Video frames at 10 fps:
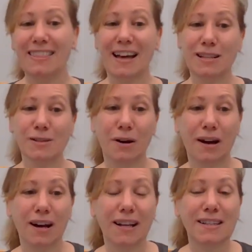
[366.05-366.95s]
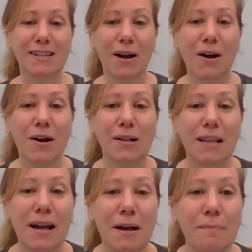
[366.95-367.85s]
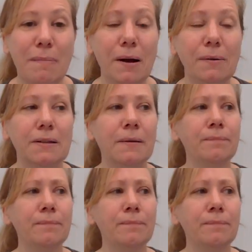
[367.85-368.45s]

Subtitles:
That's what it's all about.